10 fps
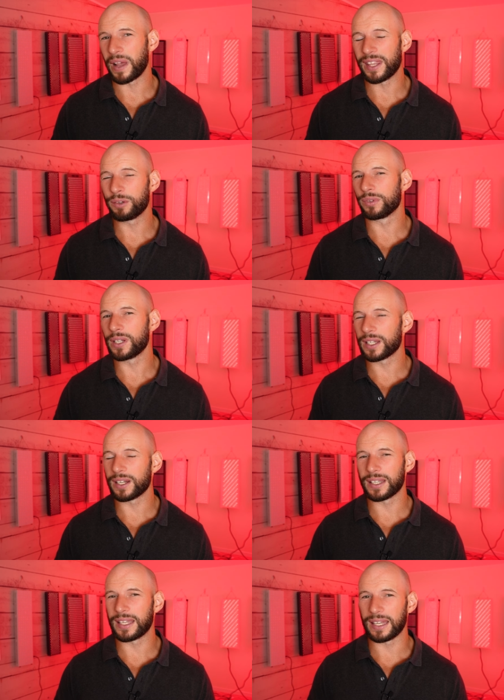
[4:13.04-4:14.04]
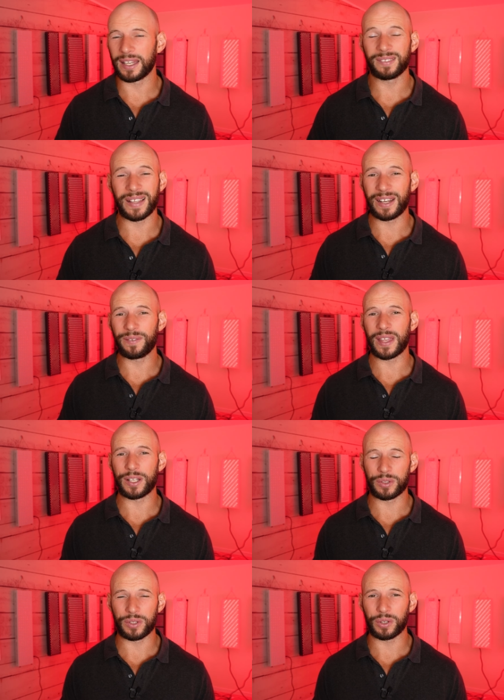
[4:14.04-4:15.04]
Are they really going to care? And if they
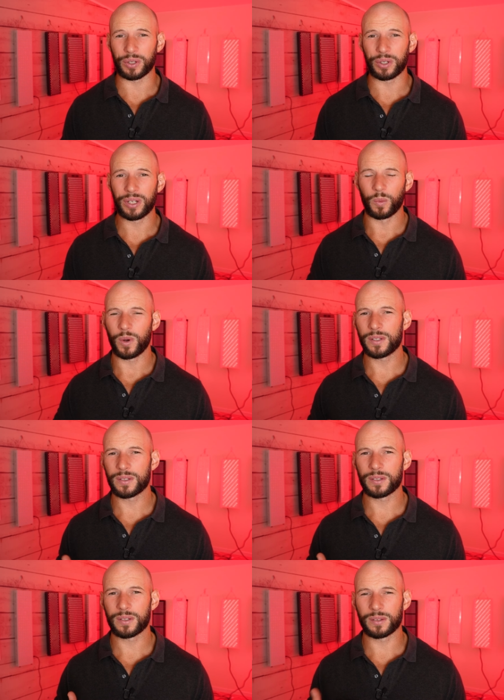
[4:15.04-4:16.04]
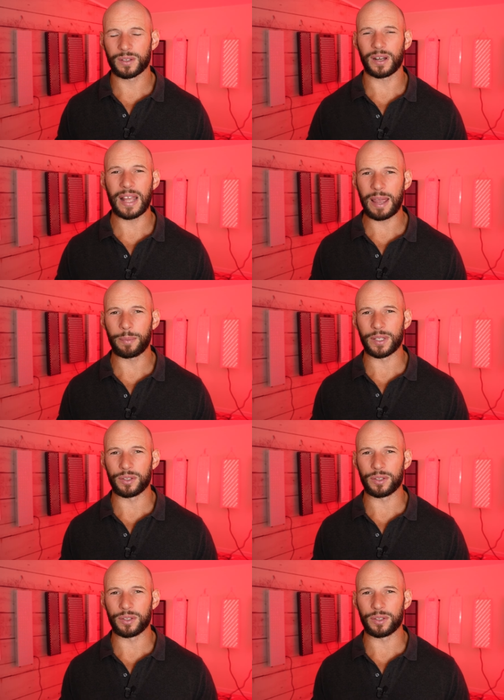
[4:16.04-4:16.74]
do, what's going to happen?